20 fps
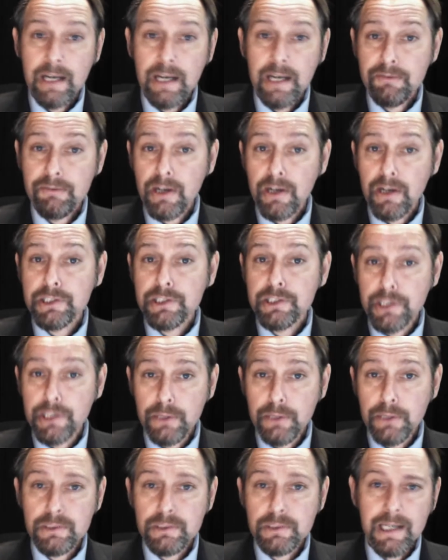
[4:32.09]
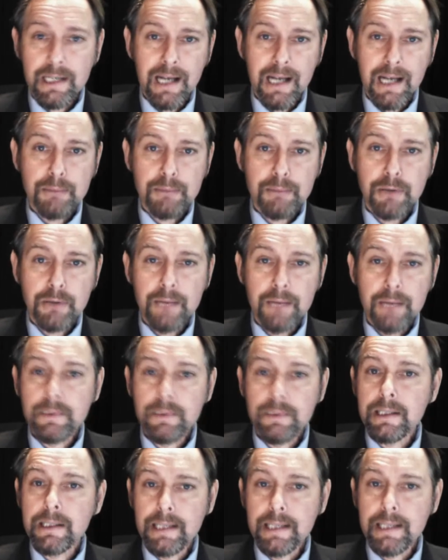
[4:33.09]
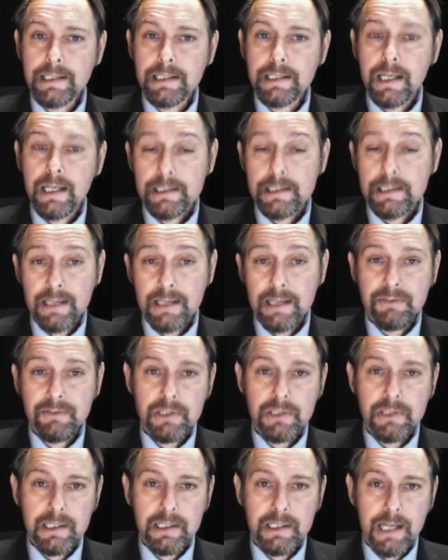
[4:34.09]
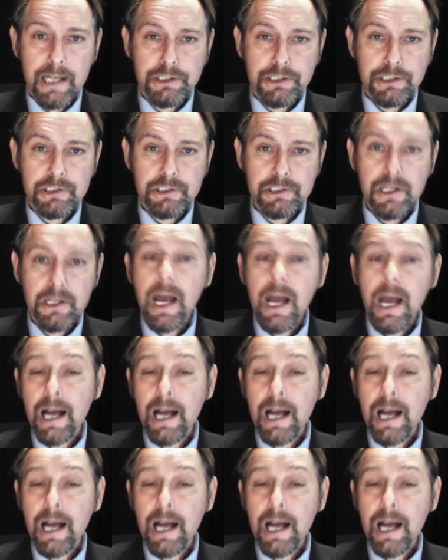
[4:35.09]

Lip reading: invite you to collaborate with at least 7 other nations